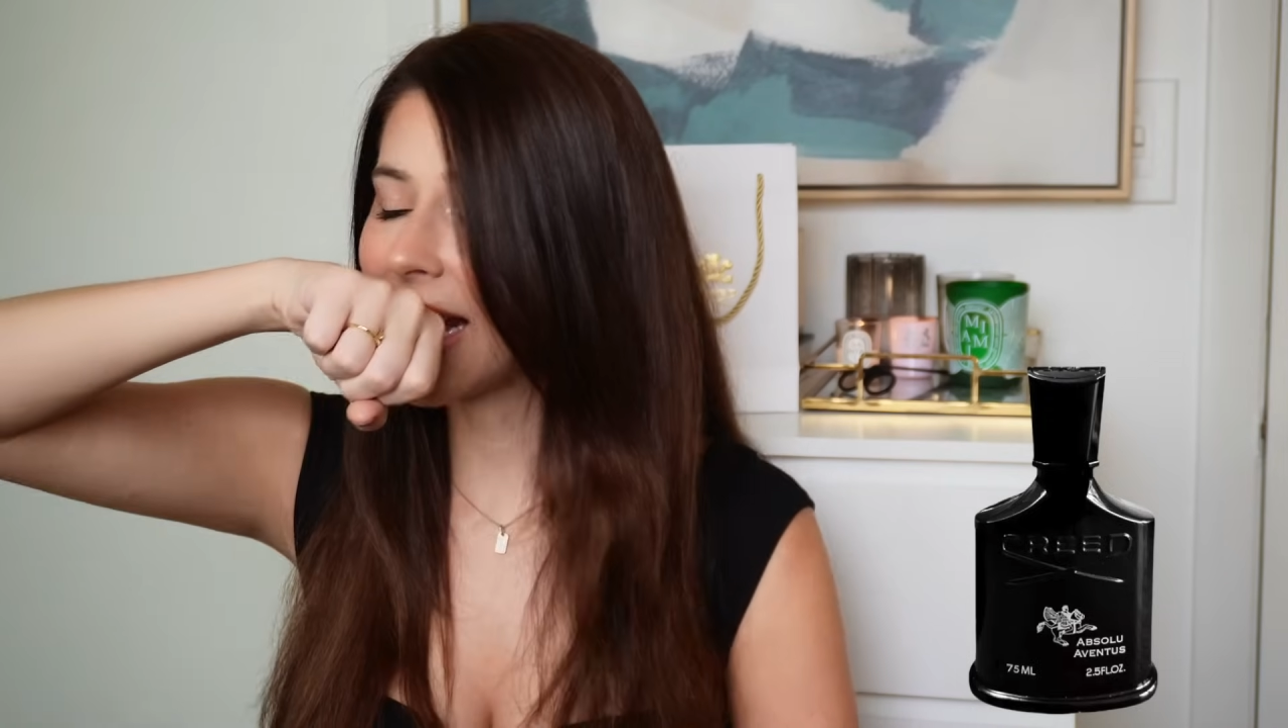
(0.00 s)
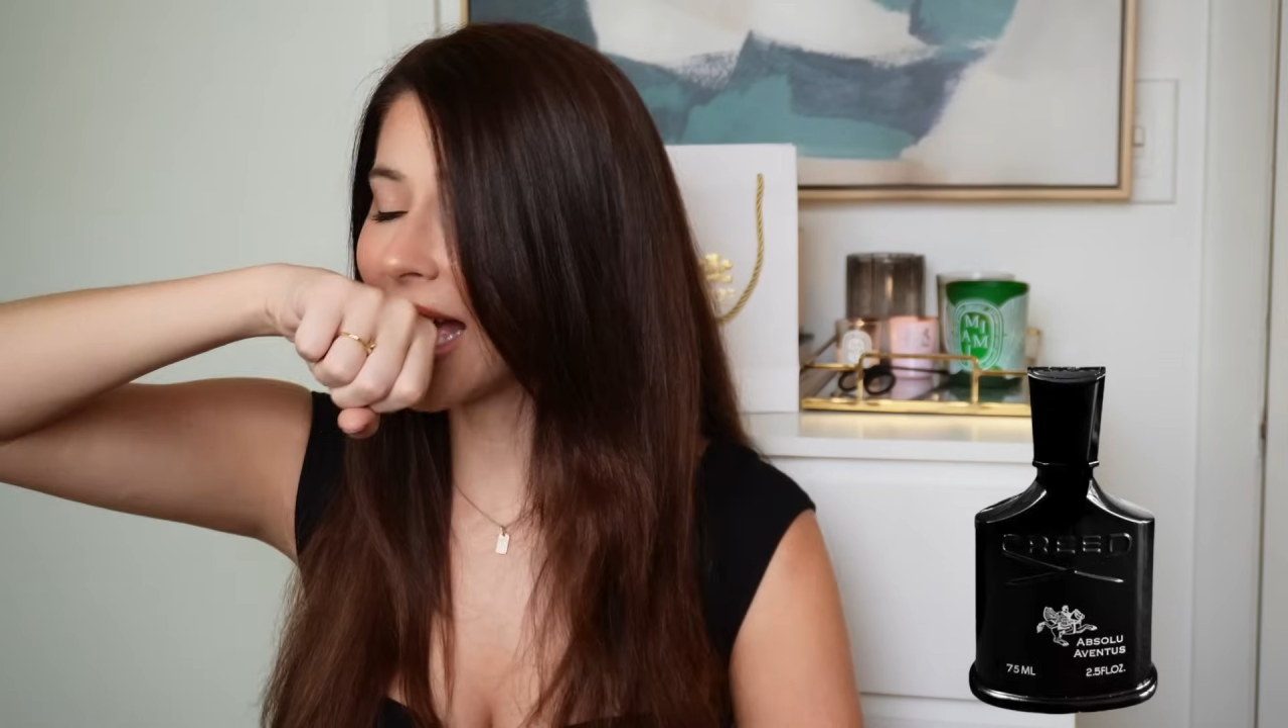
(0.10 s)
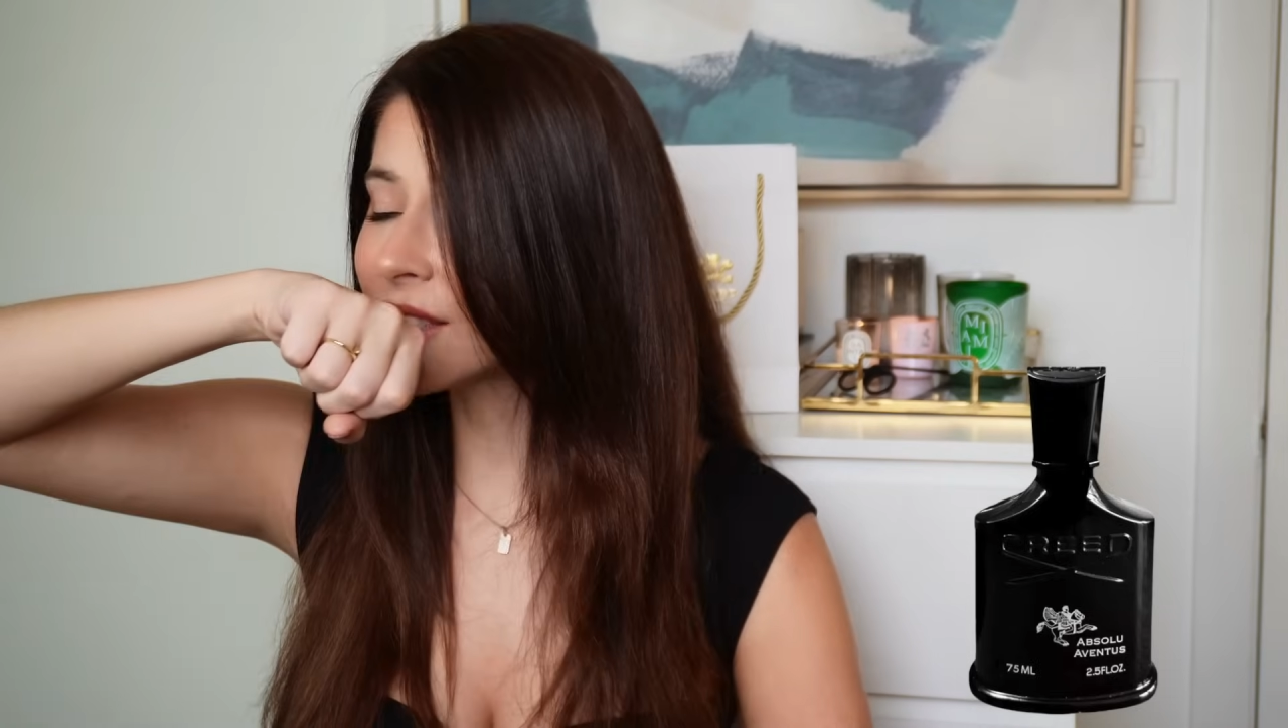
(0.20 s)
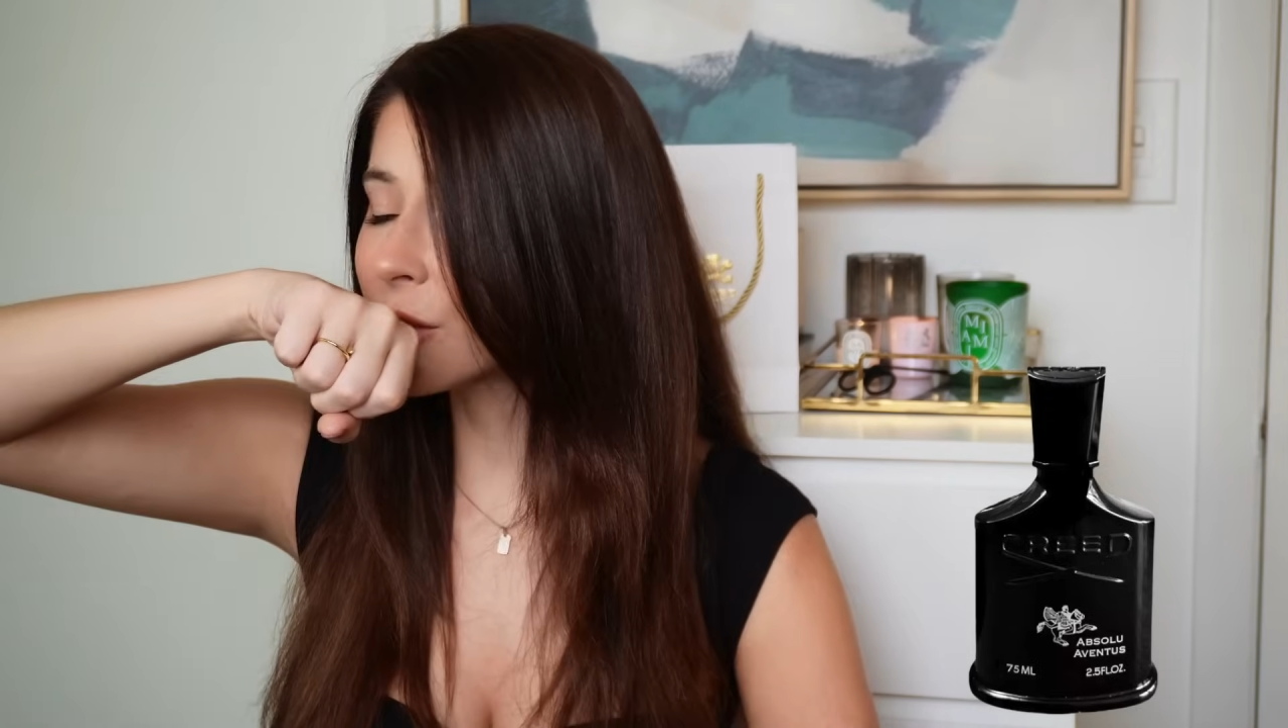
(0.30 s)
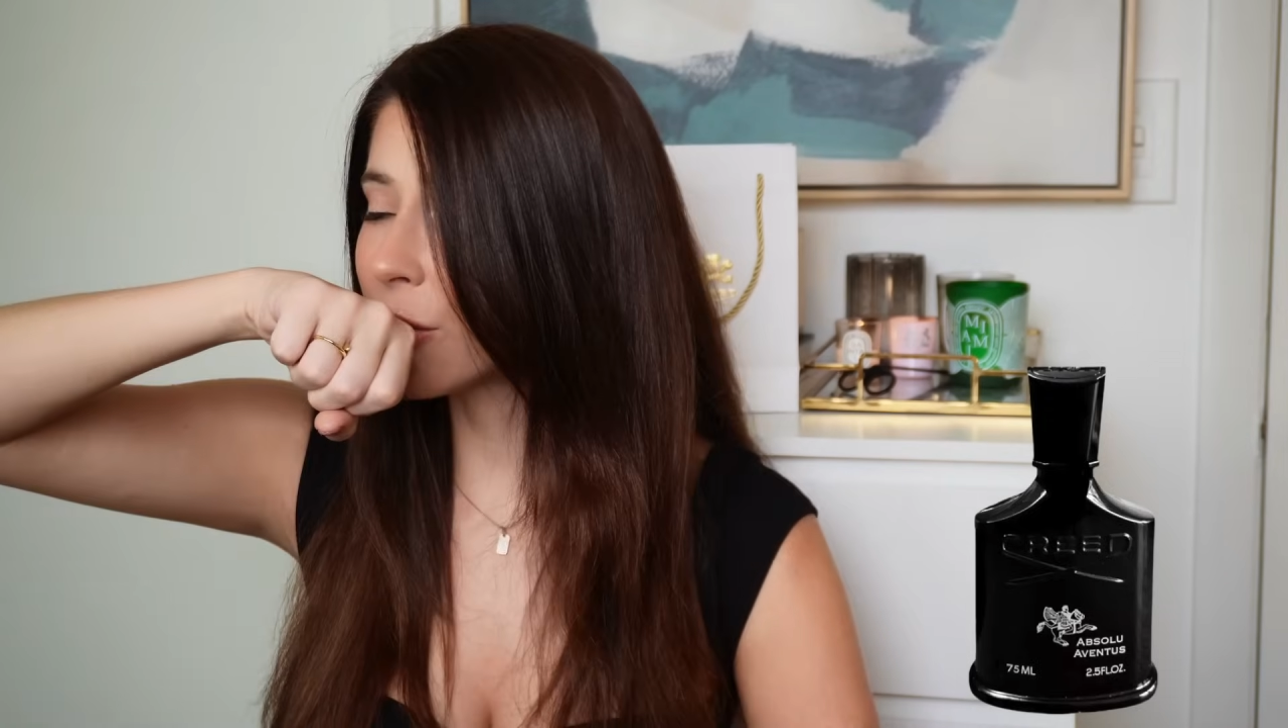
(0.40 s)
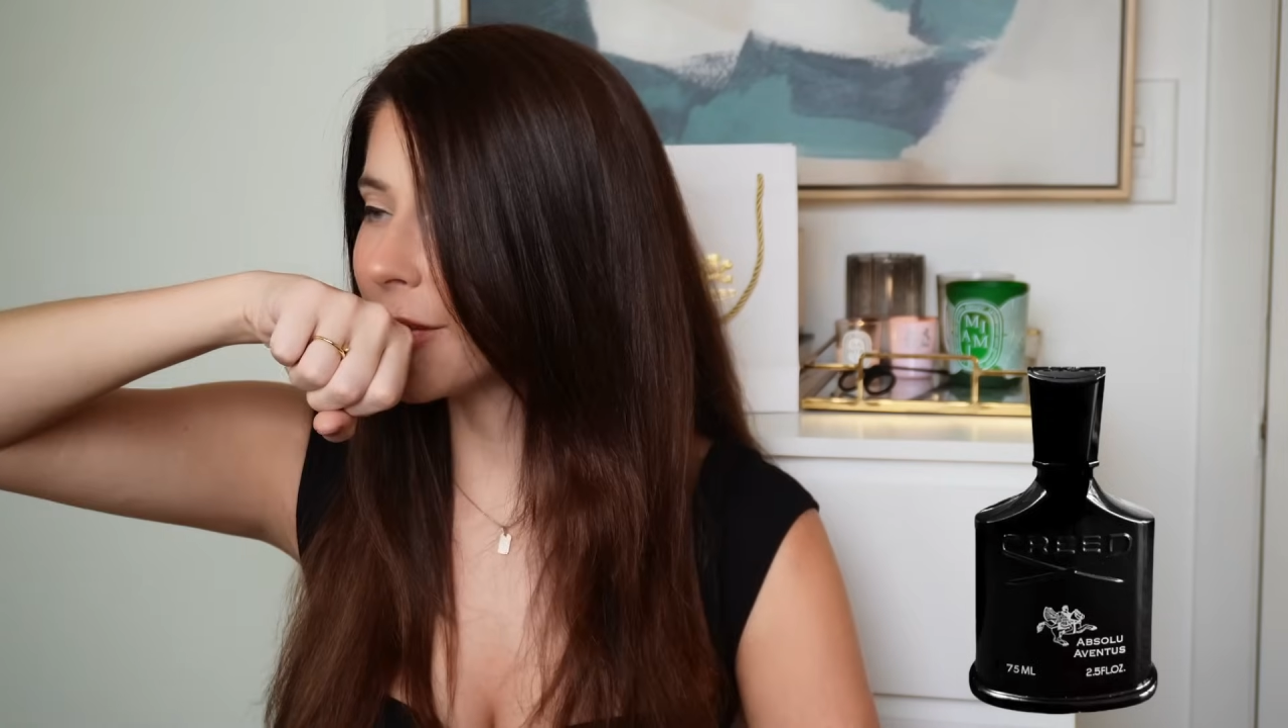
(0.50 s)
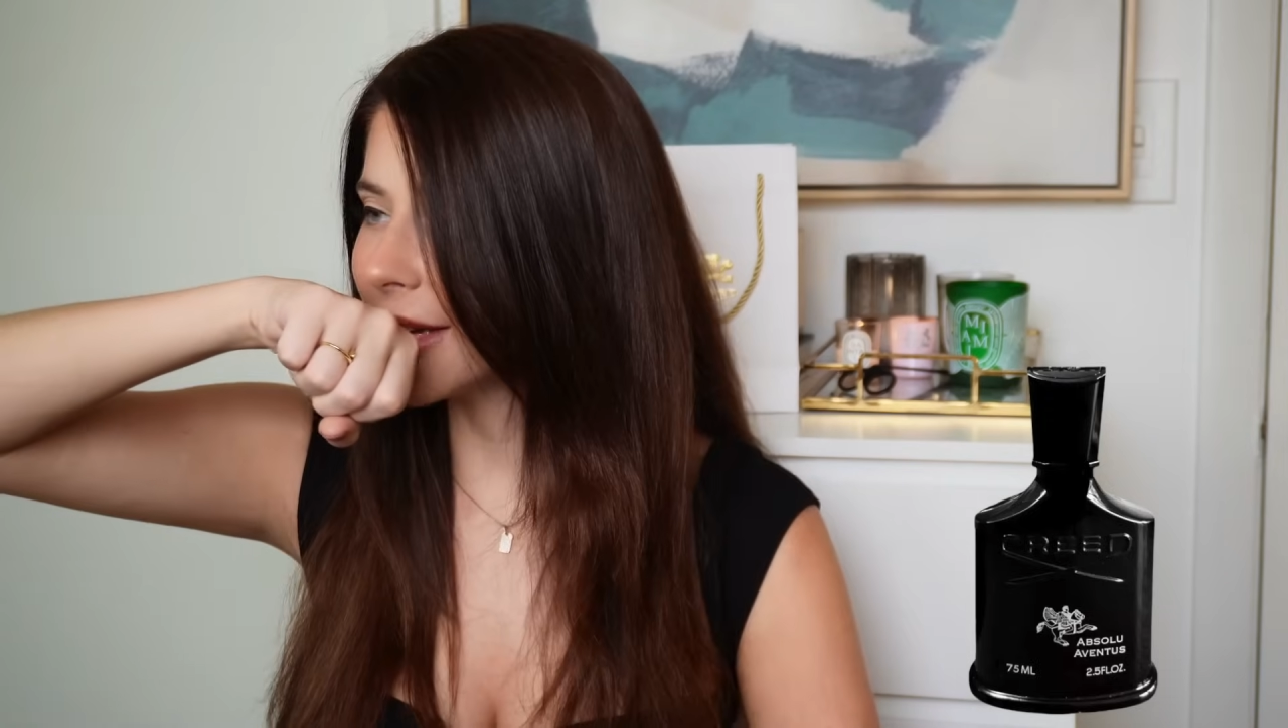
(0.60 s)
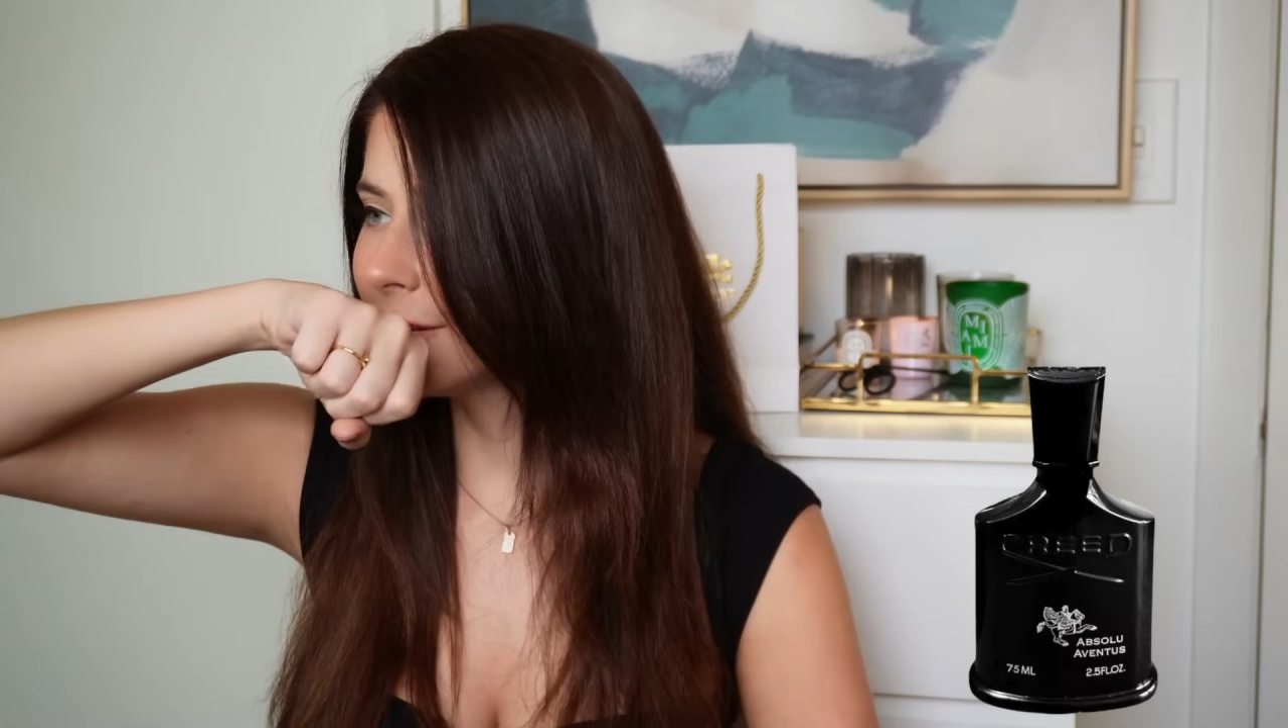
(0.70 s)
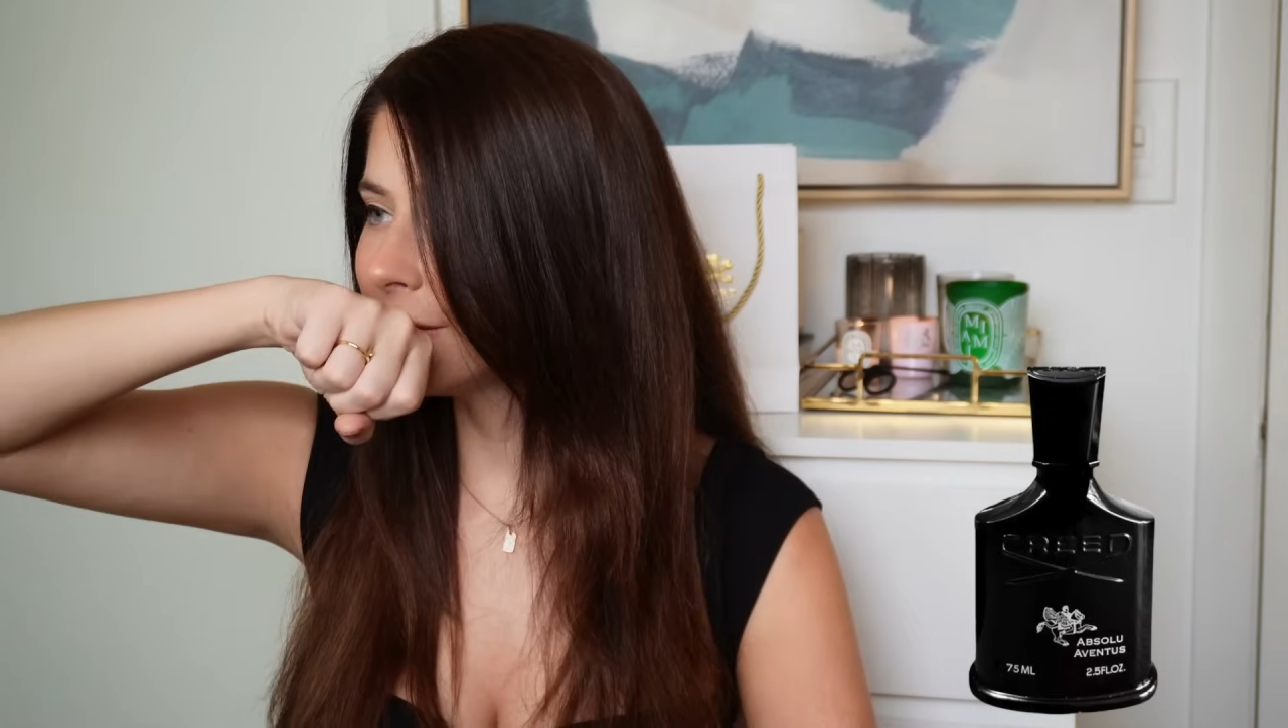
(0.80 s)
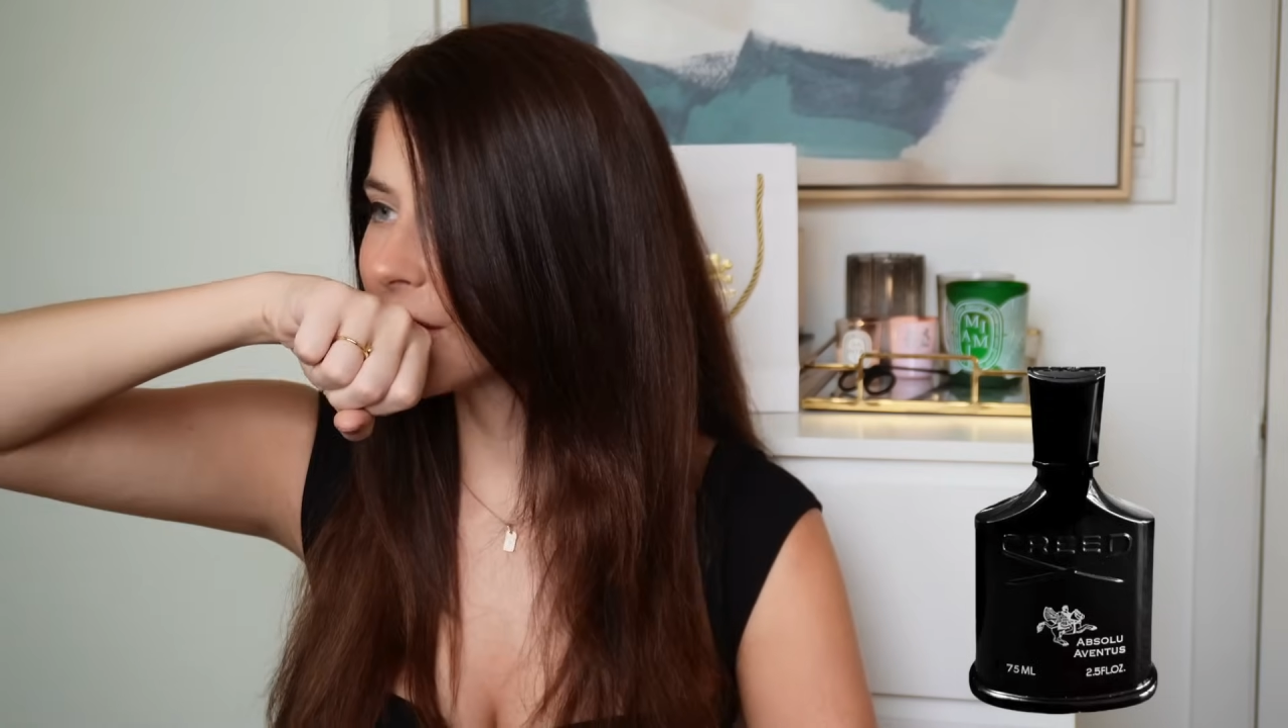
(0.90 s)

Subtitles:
And as a woman,